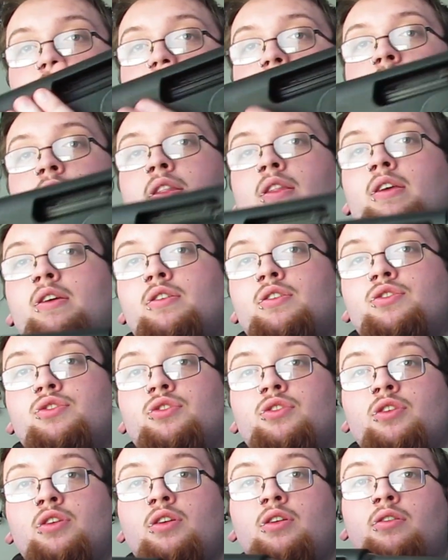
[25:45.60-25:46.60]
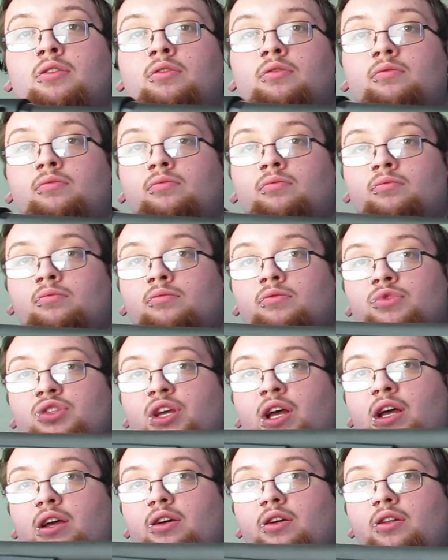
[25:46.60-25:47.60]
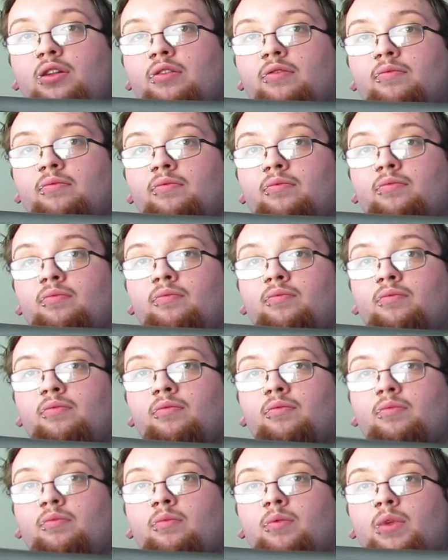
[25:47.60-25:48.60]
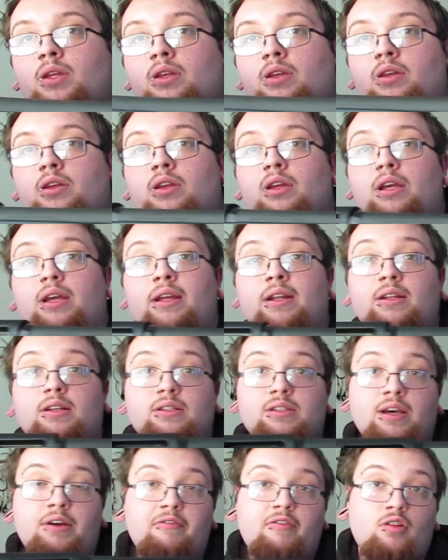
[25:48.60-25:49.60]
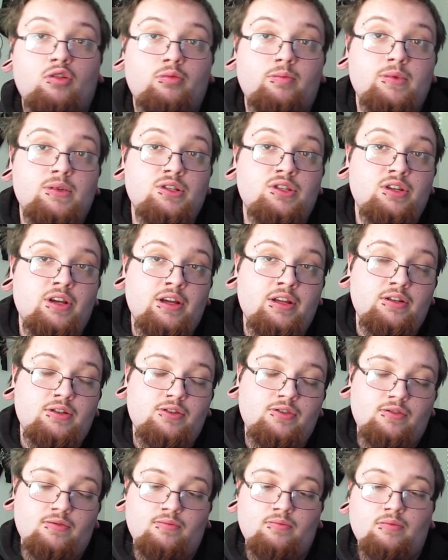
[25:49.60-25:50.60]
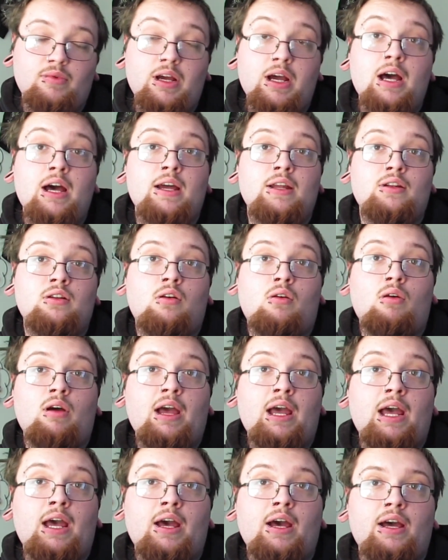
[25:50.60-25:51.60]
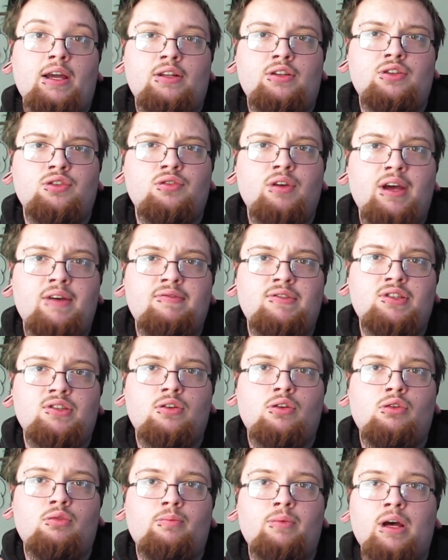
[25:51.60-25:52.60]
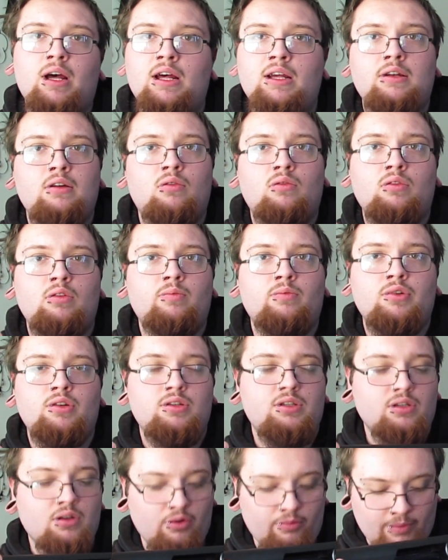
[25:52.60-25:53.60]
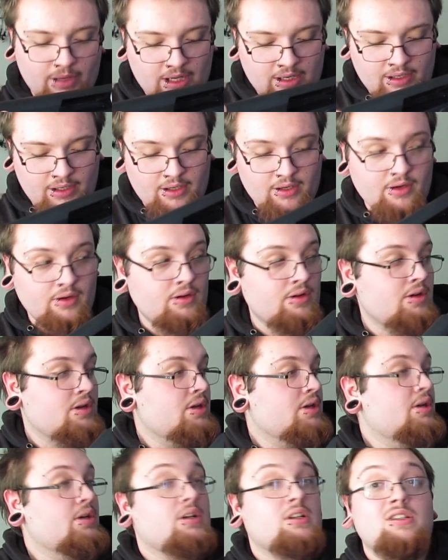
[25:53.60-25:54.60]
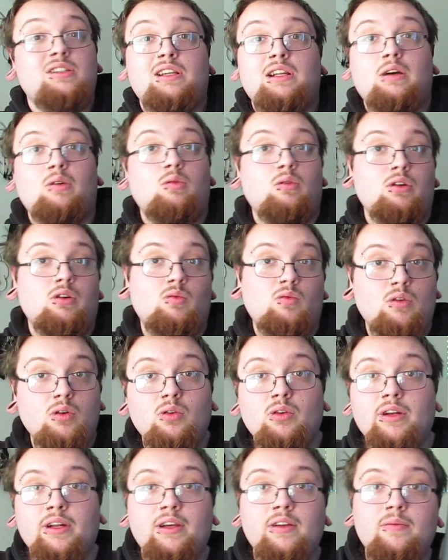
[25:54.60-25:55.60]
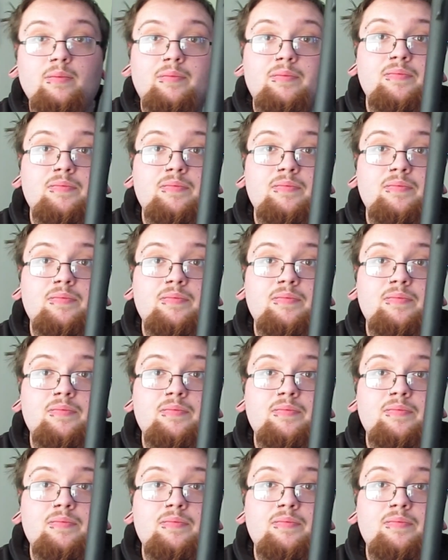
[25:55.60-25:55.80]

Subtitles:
And there's your shotgun. It does have open sights. I do have a scope, but I don't want to put a scope on here because I don't want to ruin it.